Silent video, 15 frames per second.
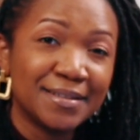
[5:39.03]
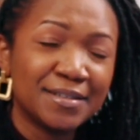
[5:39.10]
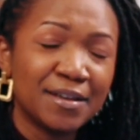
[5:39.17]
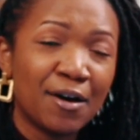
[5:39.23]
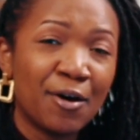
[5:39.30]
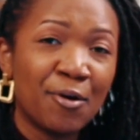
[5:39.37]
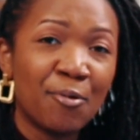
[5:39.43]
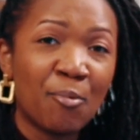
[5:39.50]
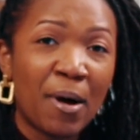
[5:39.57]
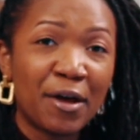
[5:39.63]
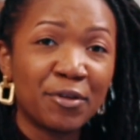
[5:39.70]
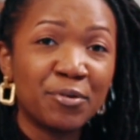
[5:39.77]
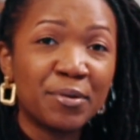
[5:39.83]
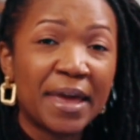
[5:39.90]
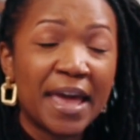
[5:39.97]
So
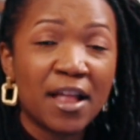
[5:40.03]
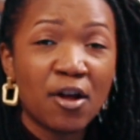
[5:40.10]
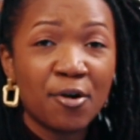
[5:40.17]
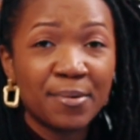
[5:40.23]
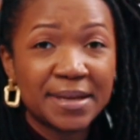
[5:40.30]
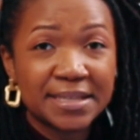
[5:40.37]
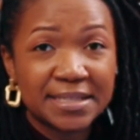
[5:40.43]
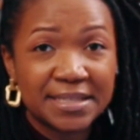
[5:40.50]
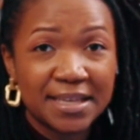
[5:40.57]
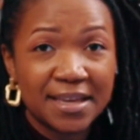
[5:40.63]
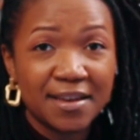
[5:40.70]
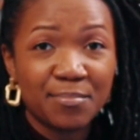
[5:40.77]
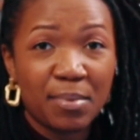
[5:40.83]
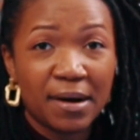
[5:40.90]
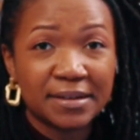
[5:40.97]
while you can't always
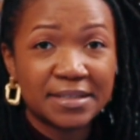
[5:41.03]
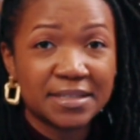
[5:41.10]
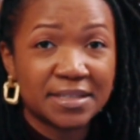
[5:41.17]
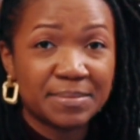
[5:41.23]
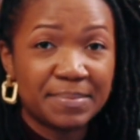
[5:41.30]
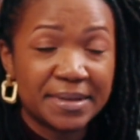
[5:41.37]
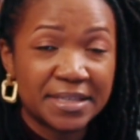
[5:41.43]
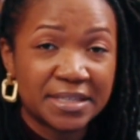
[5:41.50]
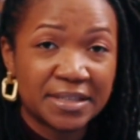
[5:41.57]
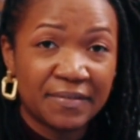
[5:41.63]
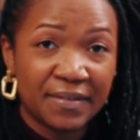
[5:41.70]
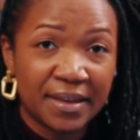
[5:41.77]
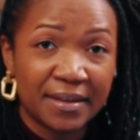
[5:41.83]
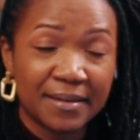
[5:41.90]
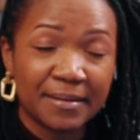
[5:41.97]
see participants'
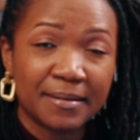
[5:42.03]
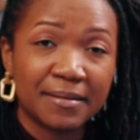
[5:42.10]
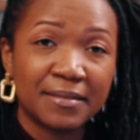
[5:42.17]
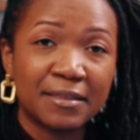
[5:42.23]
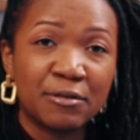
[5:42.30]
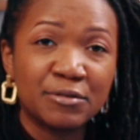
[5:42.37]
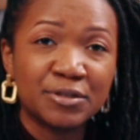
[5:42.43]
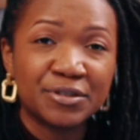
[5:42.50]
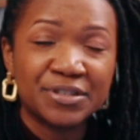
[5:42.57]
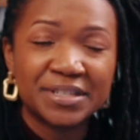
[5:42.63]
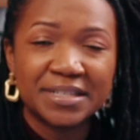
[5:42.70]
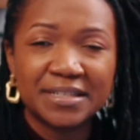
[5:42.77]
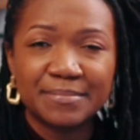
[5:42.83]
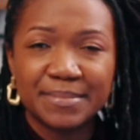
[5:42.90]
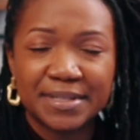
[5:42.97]
feet, those are
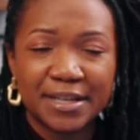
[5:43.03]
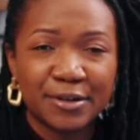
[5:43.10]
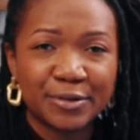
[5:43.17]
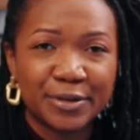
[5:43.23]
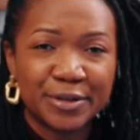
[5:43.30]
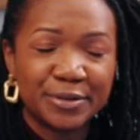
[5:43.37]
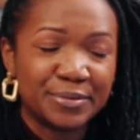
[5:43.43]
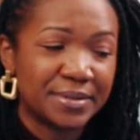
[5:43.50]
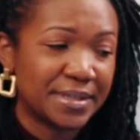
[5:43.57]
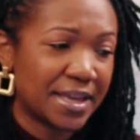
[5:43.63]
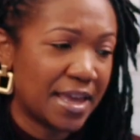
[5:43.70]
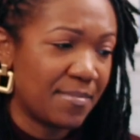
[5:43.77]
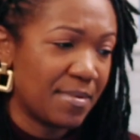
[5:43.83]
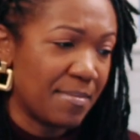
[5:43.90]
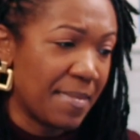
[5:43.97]
just some subtle cues to
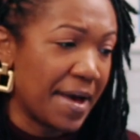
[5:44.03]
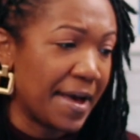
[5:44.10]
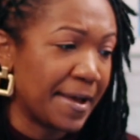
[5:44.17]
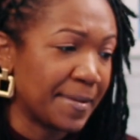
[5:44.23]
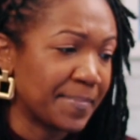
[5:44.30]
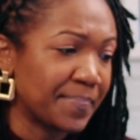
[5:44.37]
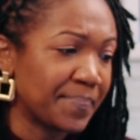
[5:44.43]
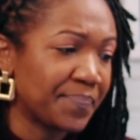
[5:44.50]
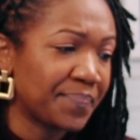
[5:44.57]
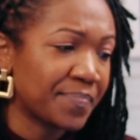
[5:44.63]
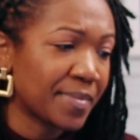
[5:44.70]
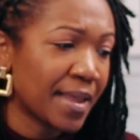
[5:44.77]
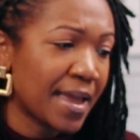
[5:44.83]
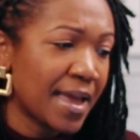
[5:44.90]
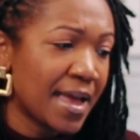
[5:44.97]
keep in mind.
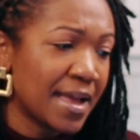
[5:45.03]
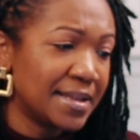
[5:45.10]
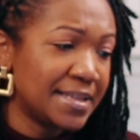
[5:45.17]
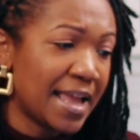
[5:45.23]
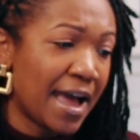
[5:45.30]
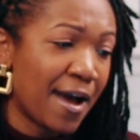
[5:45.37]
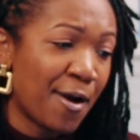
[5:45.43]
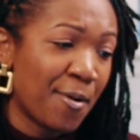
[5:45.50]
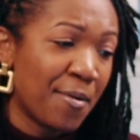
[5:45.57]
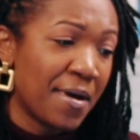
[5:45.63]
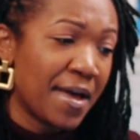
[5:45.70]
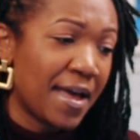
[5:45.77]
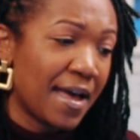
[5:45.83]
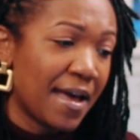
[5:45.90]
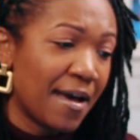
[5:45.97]
Now,
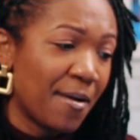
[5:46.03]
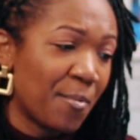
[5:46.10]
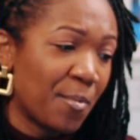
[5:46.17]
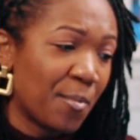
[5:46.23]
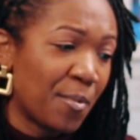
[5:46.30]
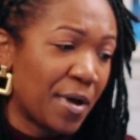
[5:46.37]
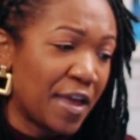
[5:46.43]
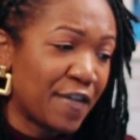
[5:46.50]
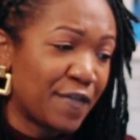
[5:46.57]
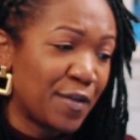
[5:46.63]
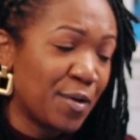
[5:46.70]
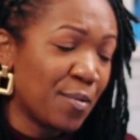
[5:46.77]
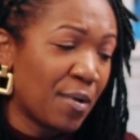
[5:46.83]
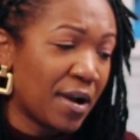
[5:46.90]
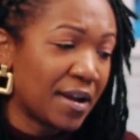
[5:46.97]
if
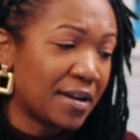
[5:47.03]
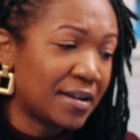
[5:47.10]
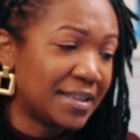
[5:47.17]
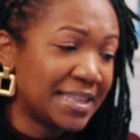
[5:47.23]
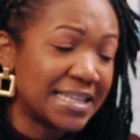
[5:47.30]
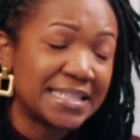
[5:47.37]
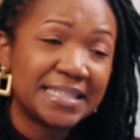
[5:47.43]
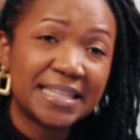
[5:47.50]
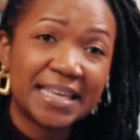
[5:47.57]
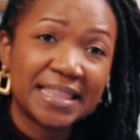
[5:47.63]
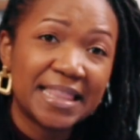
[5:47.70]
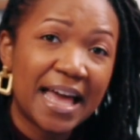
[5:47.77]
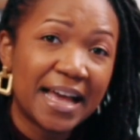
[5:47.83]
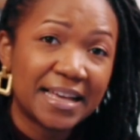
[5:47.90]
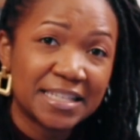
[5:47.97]
you are listening
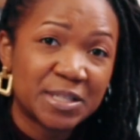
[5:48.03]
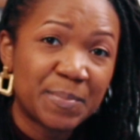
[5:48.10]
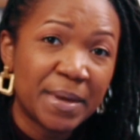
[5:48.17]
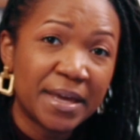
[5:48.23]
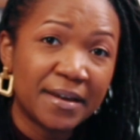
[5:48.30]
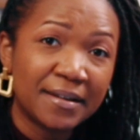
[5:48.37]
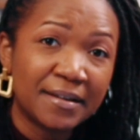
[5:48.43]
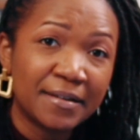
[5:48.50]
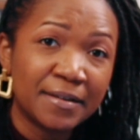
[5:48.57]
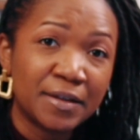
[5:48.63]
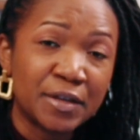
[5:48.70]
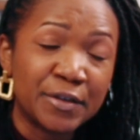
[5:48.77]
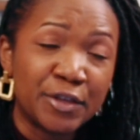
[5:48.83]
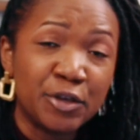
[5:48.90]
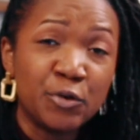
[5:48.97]
like a speaker,
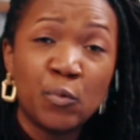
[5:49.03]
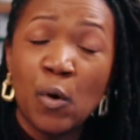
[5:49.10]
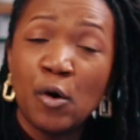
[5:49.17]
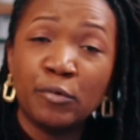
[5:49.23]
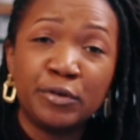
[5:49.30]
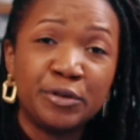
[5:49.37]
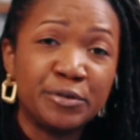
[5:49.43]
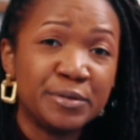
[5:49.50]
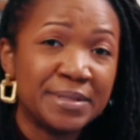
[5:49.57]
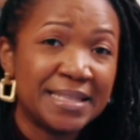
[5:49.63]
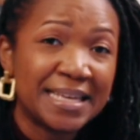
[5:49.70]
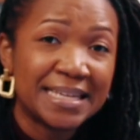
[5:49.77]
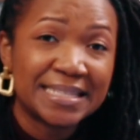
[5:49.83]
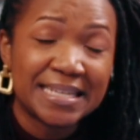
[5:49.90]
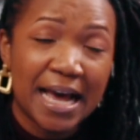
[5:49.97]
you won't use
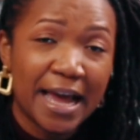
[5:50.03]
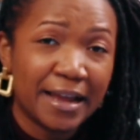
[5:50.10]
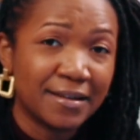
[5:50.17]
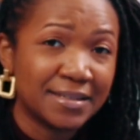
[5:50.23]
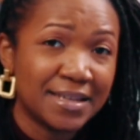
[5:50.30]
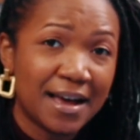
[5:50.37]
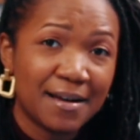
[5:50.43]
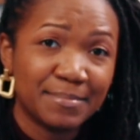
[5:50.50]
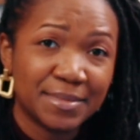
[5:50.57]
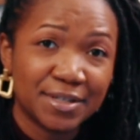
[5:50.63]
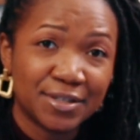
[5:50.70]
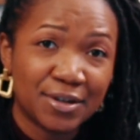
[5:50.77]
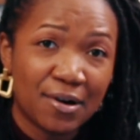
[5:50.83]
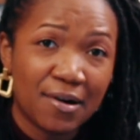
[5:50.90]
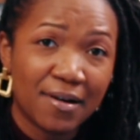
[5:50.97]
the entire time
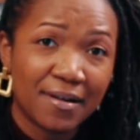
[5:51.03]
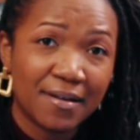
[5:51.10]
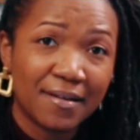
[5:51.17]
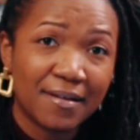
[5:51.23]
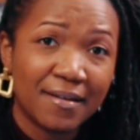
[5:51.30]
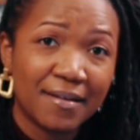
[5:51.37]
to talk.